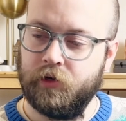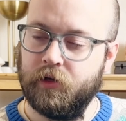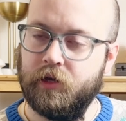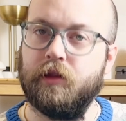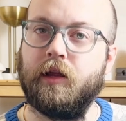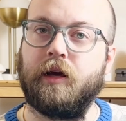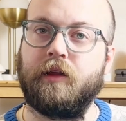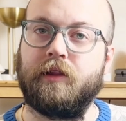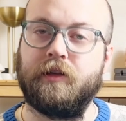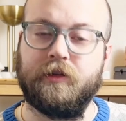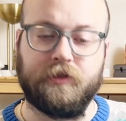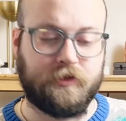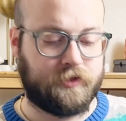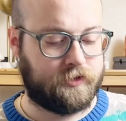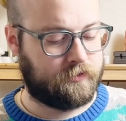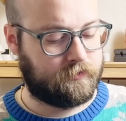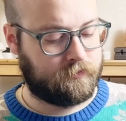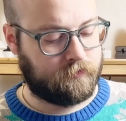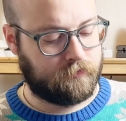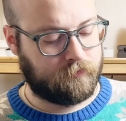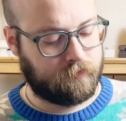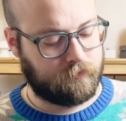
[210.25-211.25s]
Like
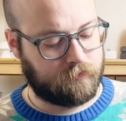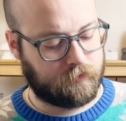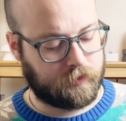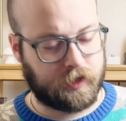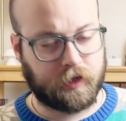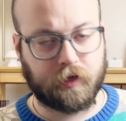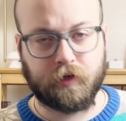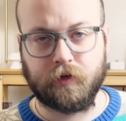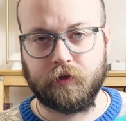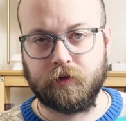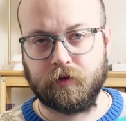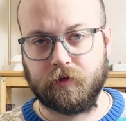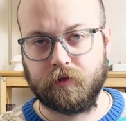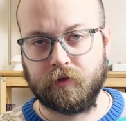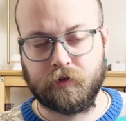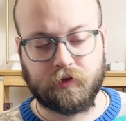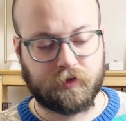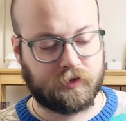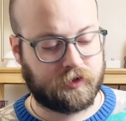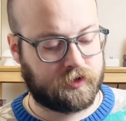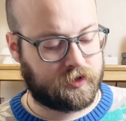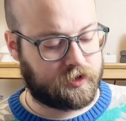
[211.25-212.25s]
this.
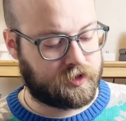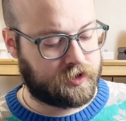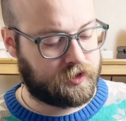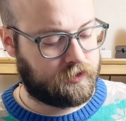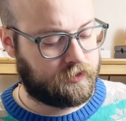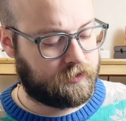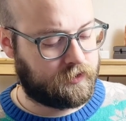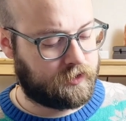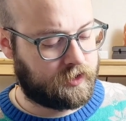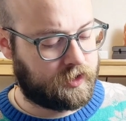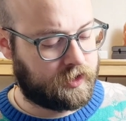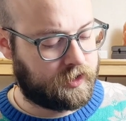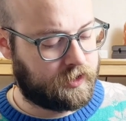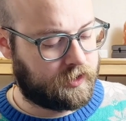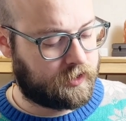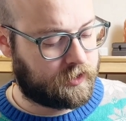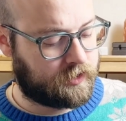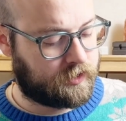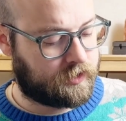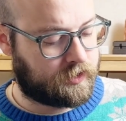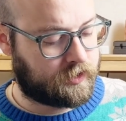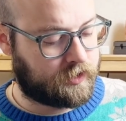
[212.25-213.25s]
1,
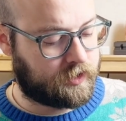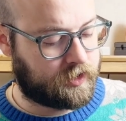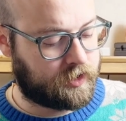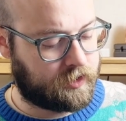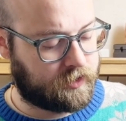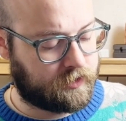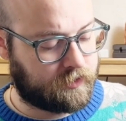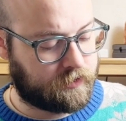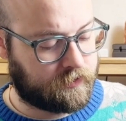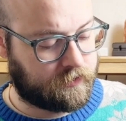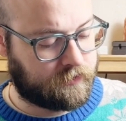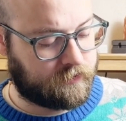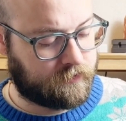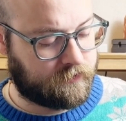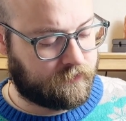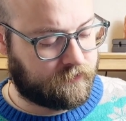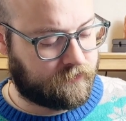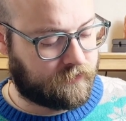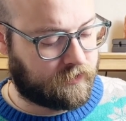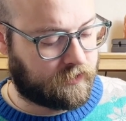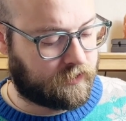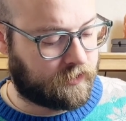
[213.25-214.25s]
2, 3,
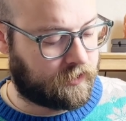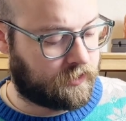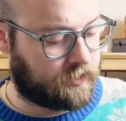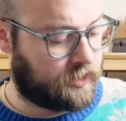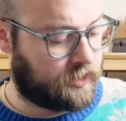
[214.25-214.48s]
4.